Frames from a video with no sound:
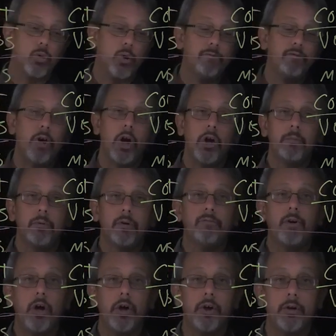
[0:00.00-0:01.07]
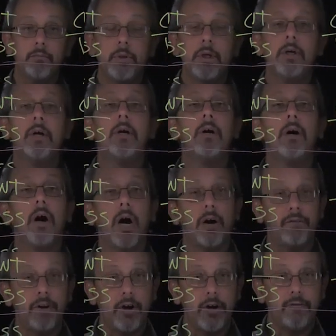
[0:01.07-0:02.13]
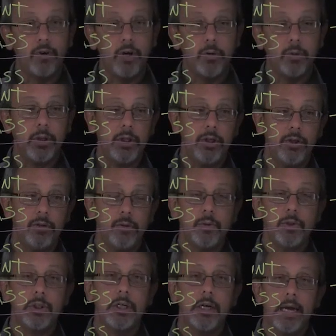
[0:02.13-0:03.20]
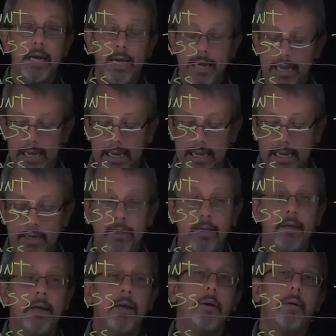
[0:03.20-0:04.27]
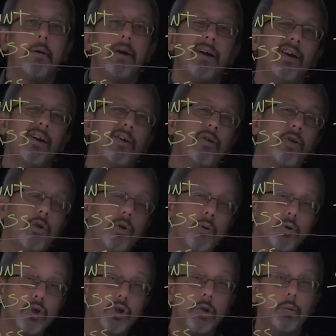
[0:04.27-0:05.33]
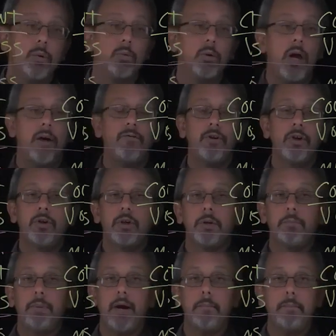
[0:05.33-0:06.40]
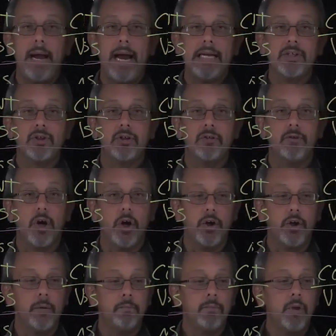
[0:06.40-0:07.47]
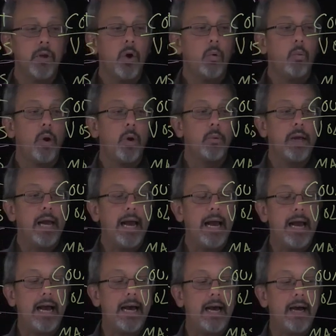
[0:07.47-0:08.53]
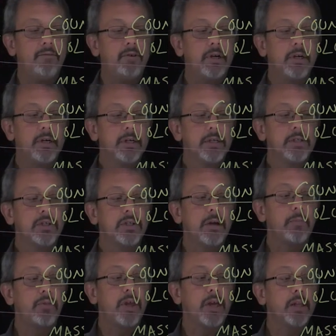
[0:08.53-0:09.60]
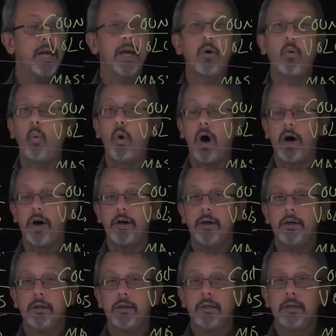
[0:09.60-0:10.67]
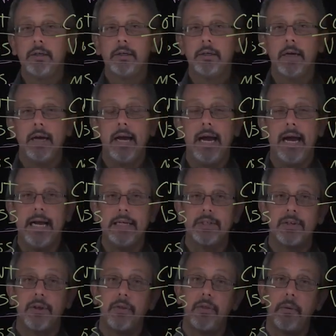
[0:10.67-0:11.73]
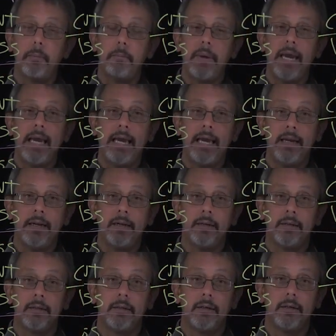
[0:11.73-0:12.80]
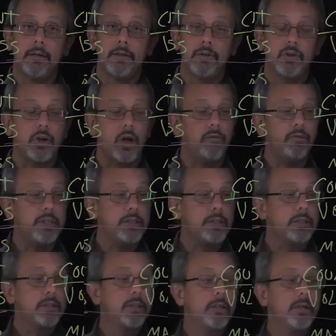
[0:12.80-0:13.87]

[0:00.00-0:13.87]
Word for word: or volume to volume are very frequently used. And usually we will often compare mass to volume when we have something like water as the main solvent.